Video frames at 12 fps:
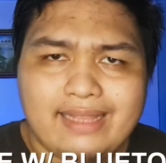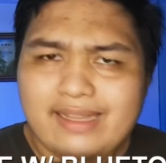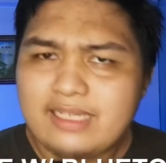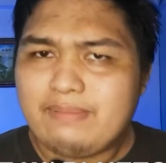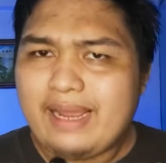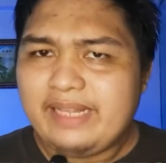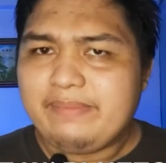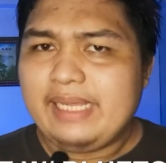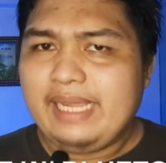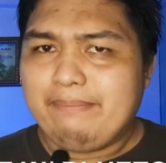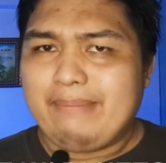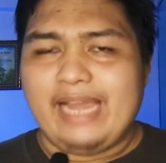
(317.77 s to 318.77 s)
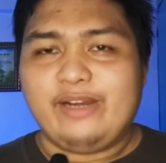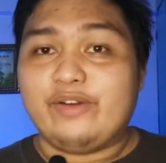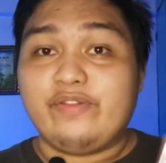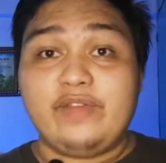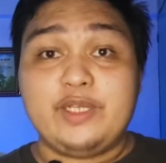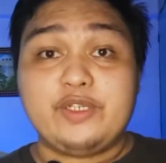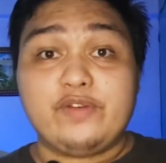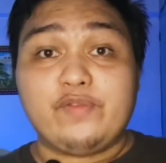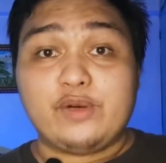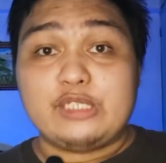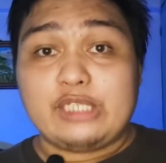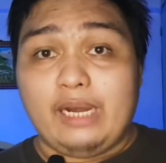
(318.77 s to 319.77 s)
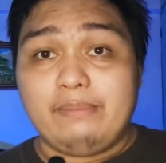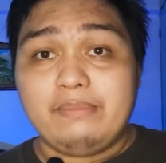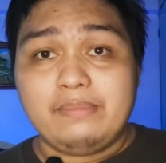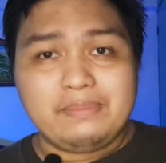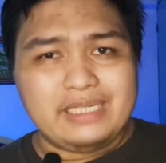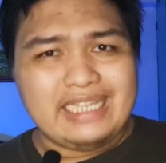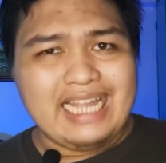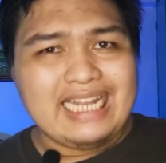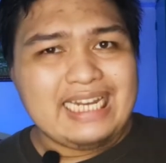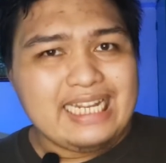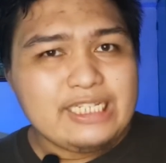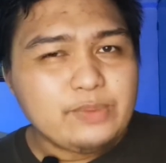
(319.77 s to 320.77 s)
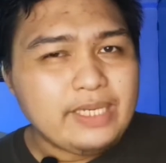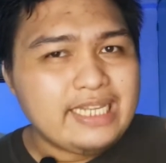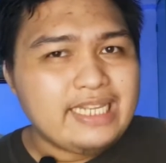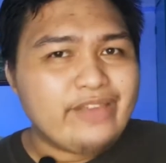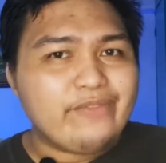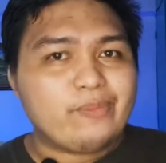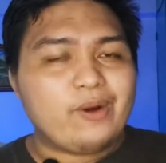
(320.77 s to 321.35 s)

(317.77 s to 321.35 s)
This might be a minor feature for some, but at least we can give